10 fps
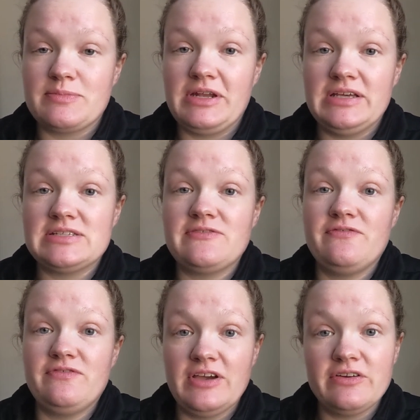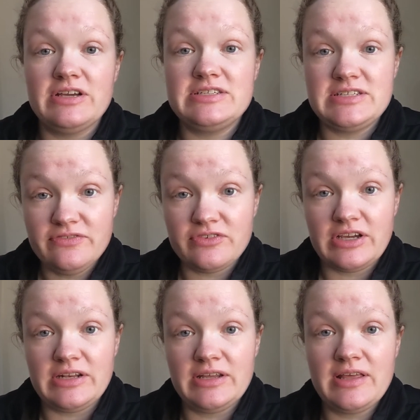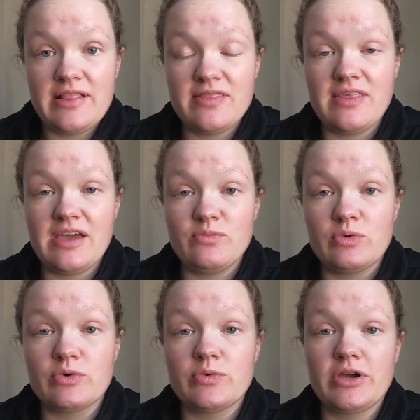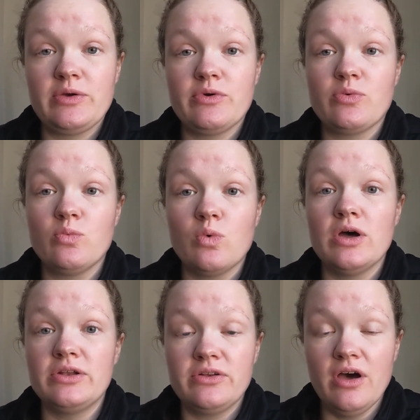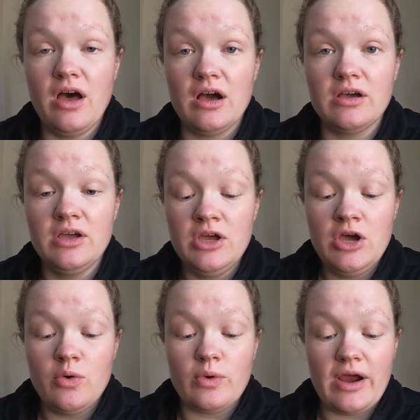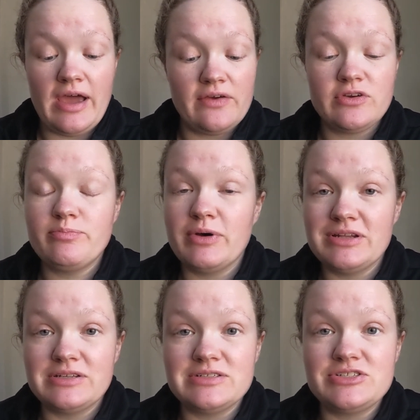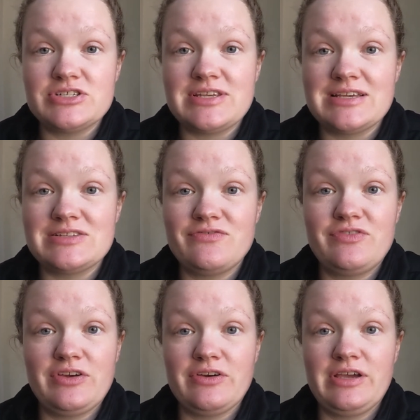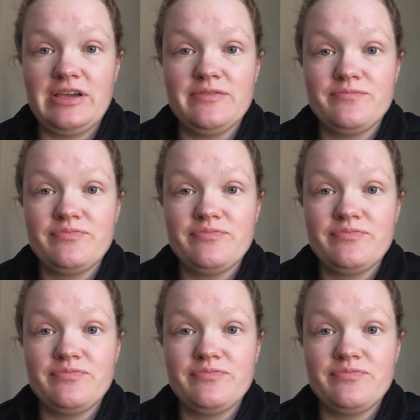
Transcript: It is very different than when we're working with one dog, where every button just has a very